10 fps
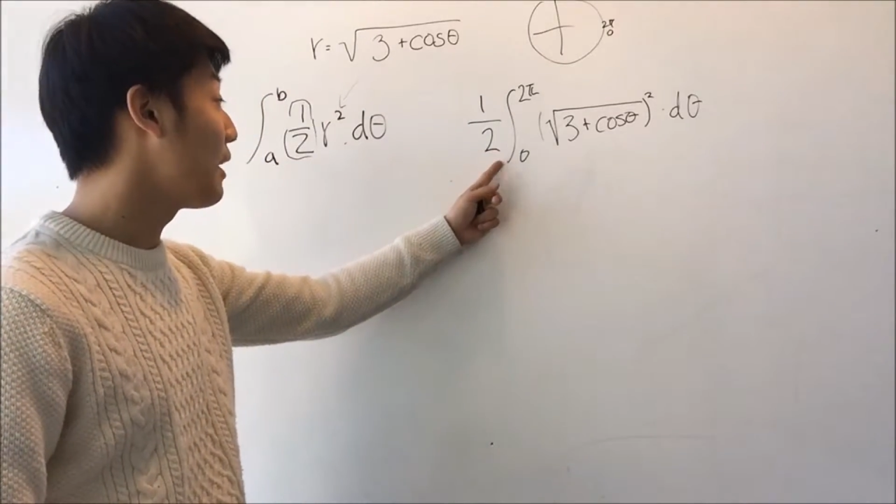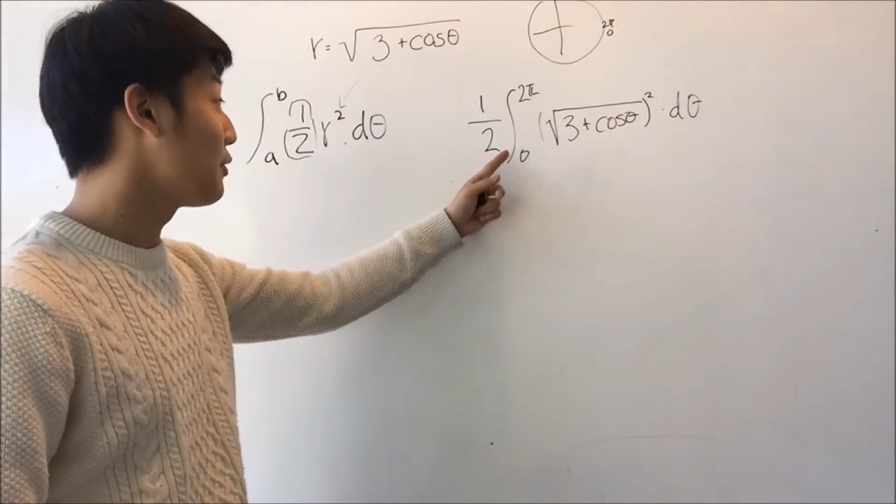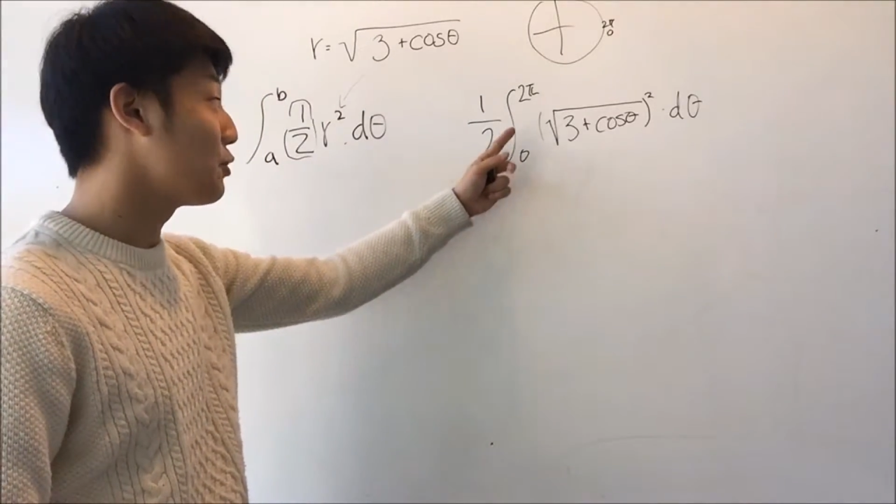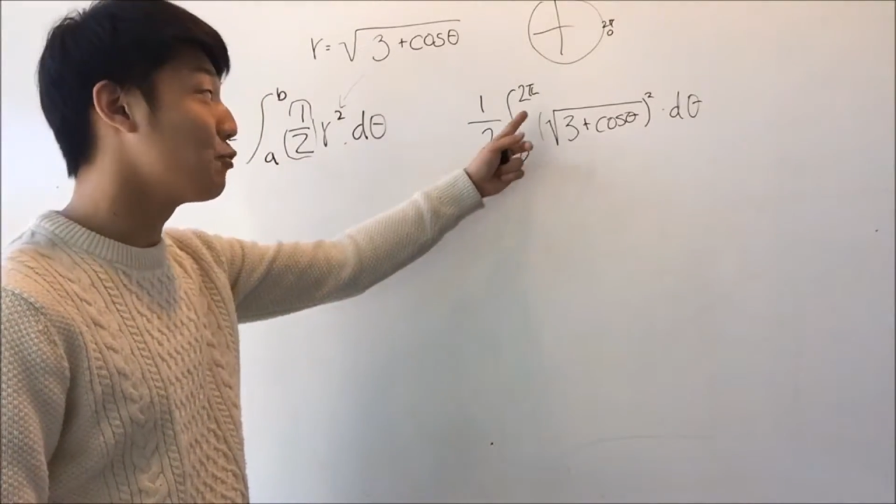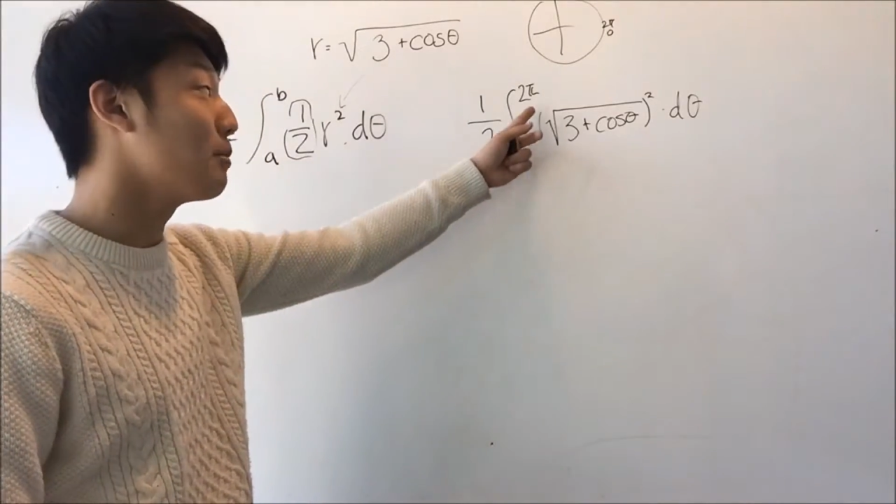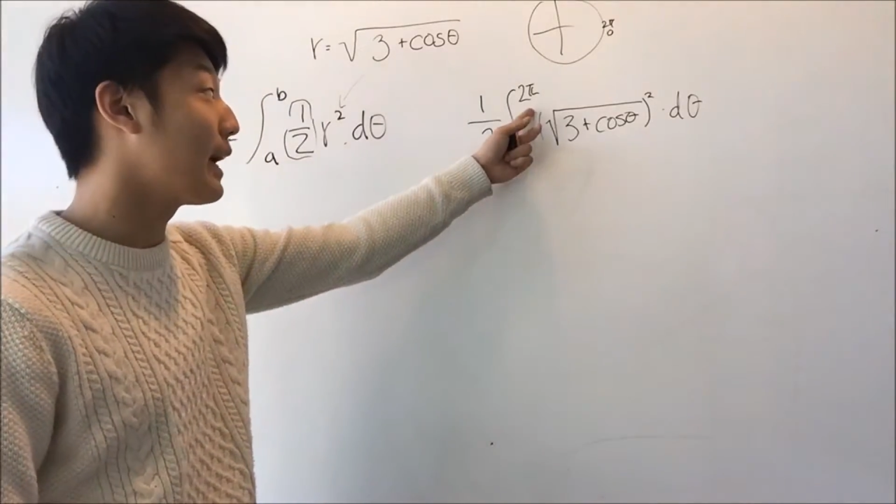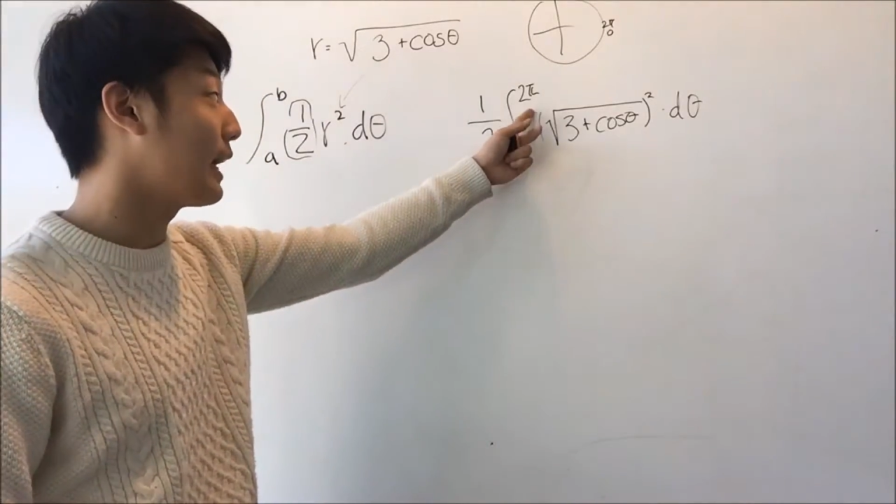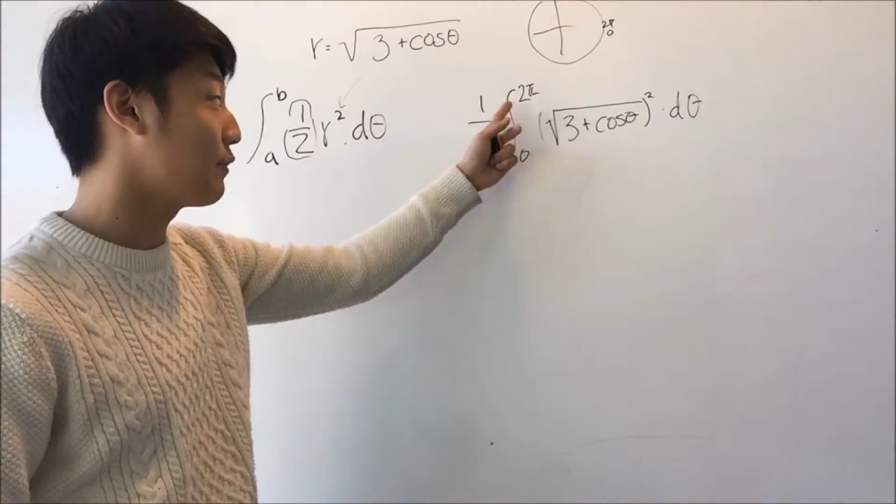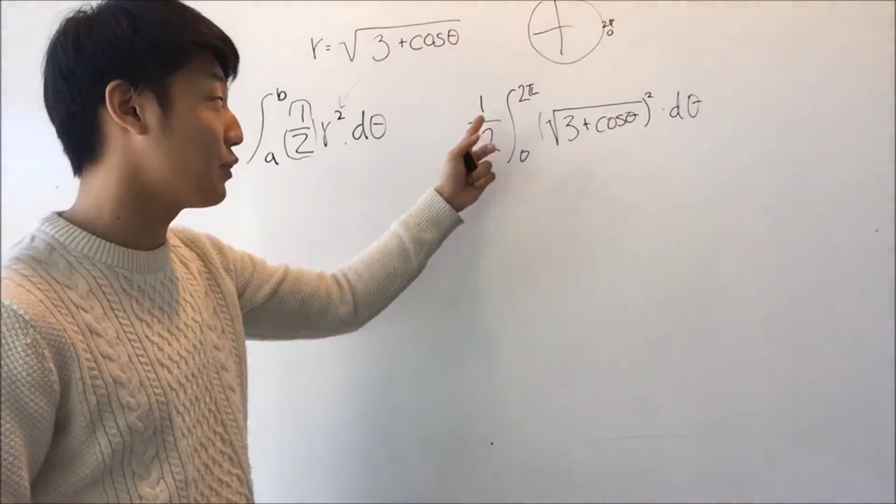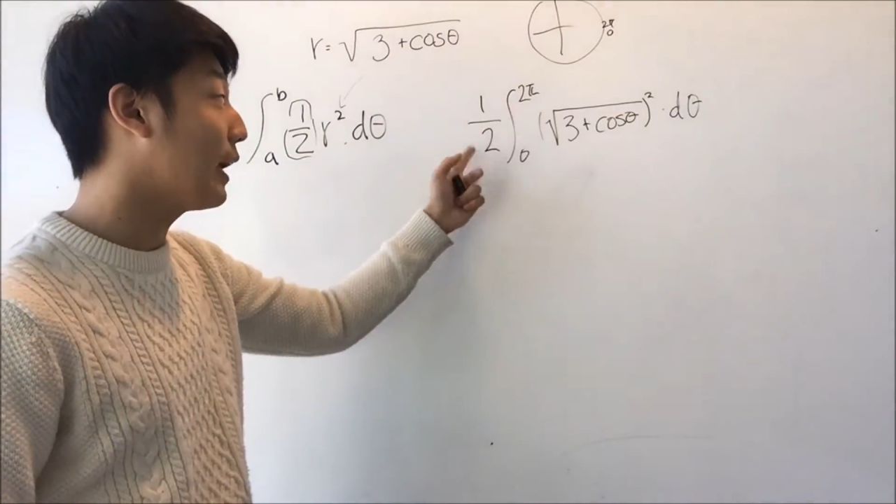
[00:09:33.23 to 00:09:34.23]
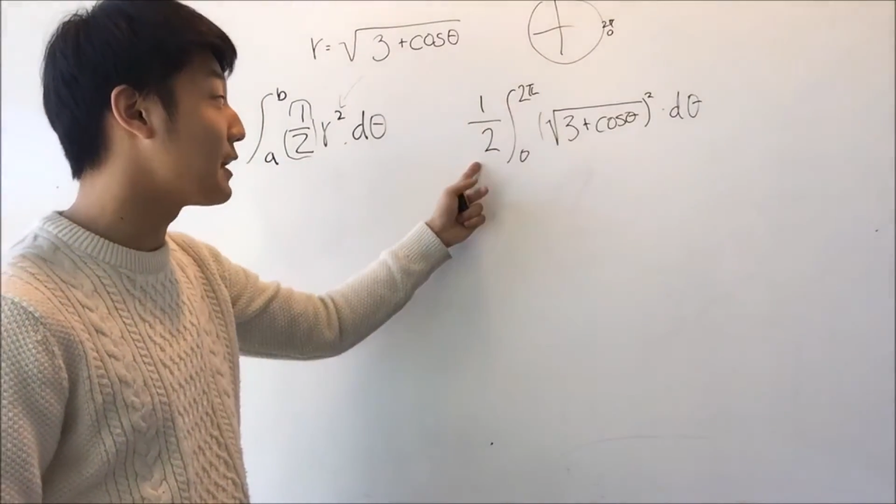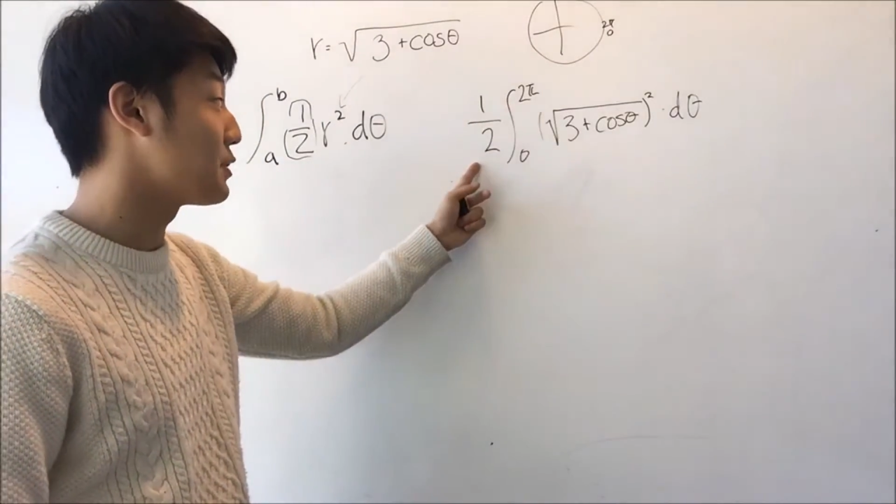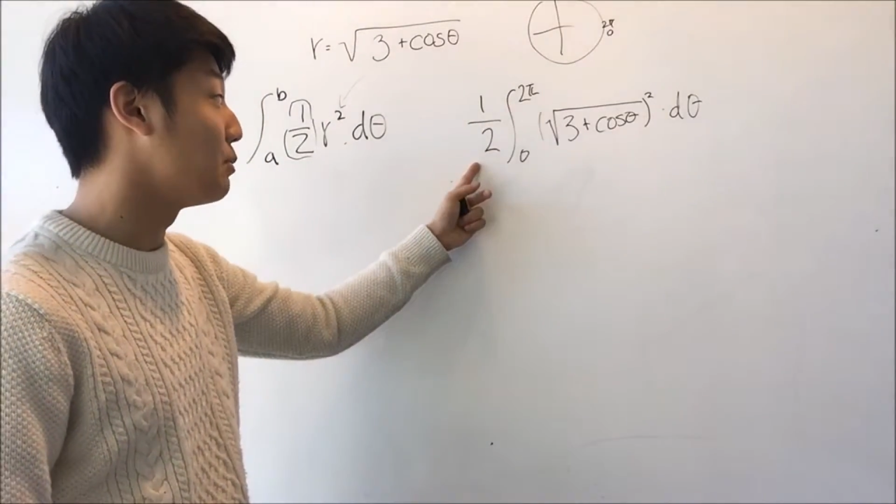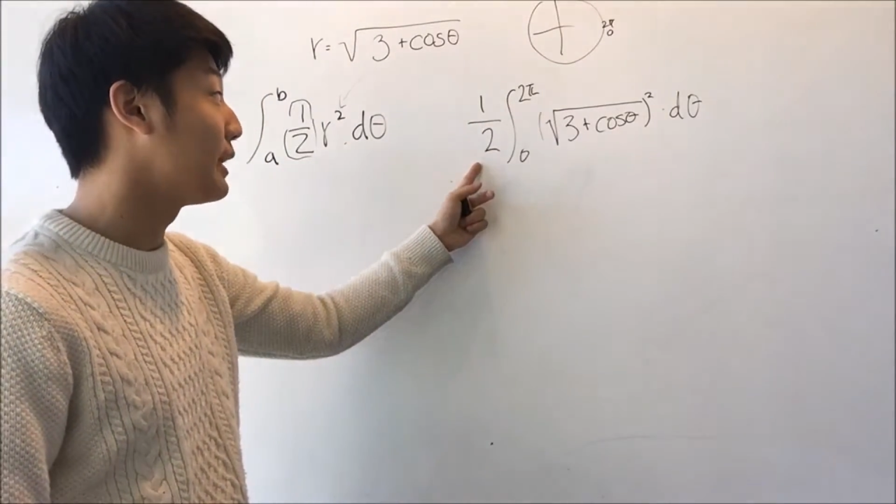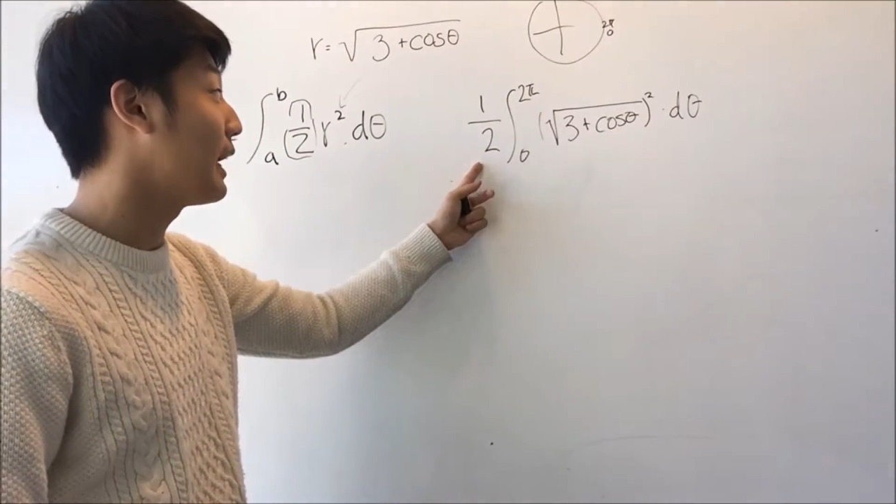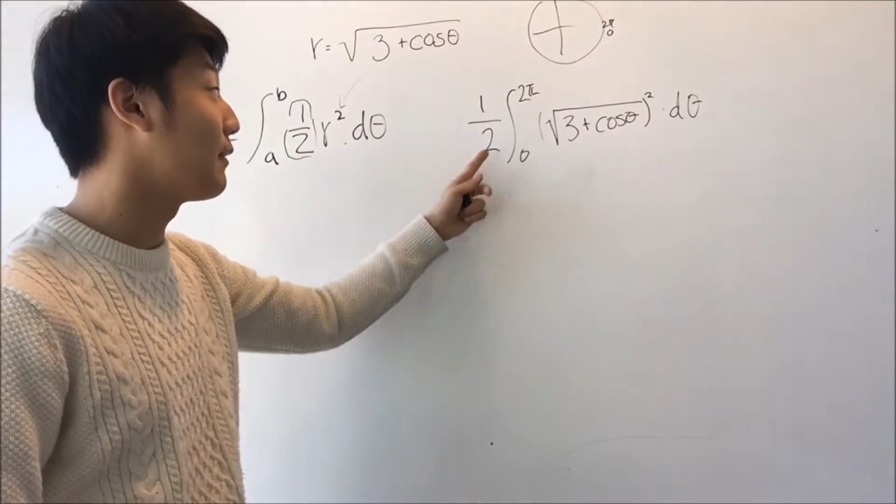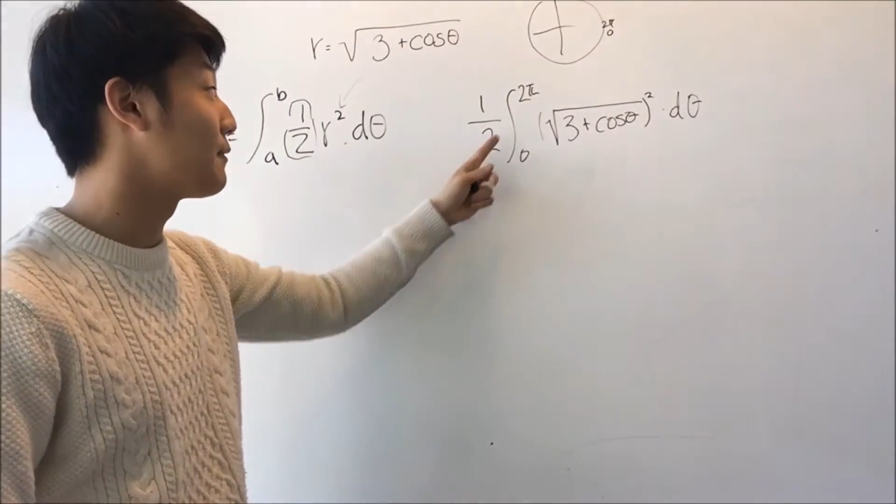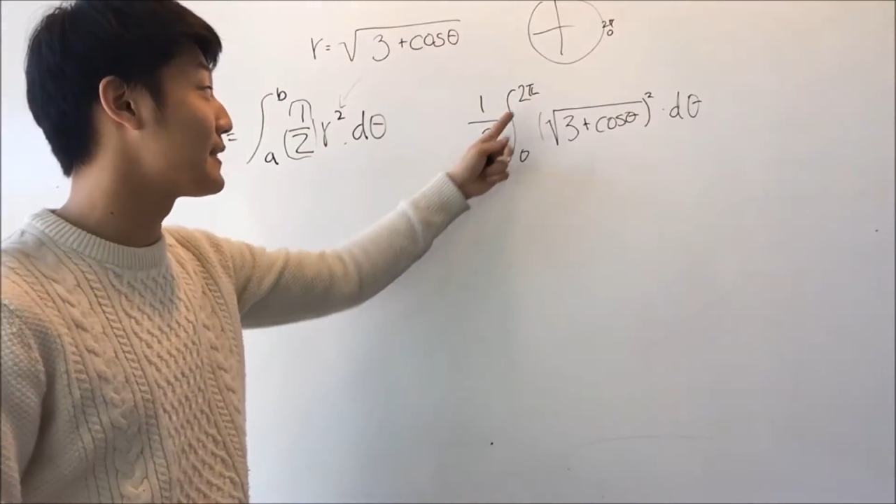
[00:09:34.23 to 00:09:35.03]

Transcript: you might have to cancel 1/2.